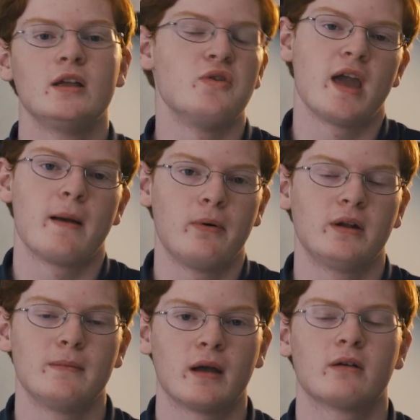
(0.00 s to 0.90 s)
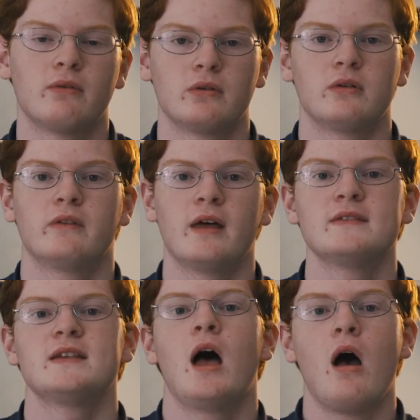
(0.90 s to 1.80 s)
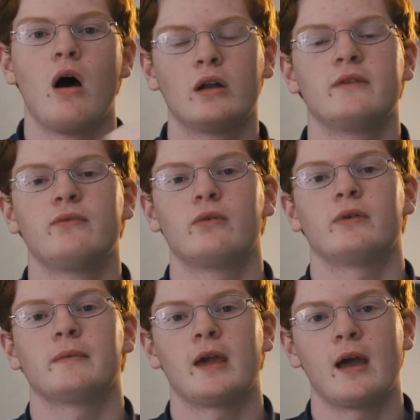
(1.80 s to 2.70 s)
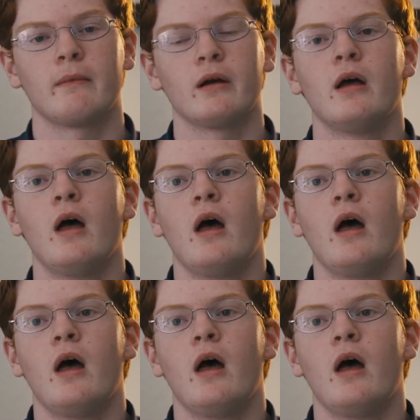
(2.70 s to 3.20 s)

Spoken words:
You can't put a micro Four Thirds lens on a full frame camera.